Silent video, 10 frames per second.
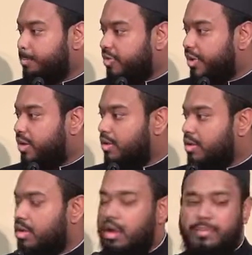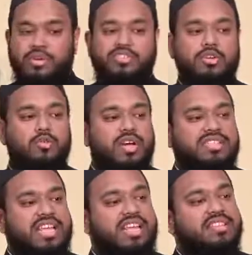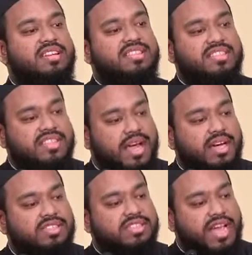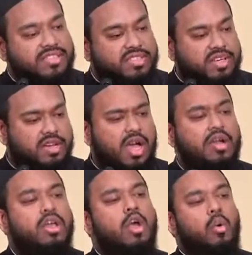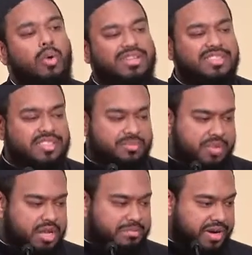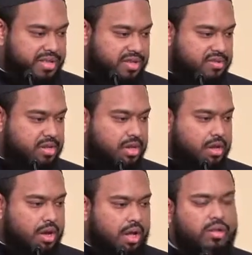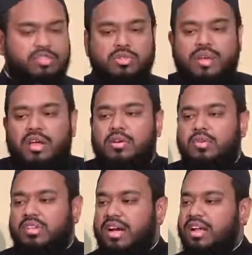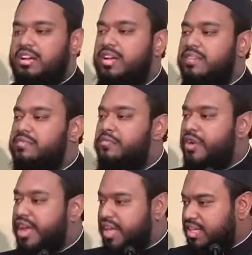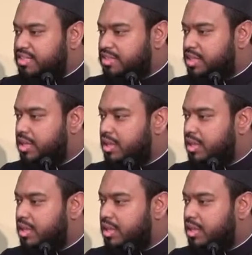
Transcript: Right? A person who has taken their desires as their God. What does it mean by this? Allah subhanahu wa ta'ala could have phrased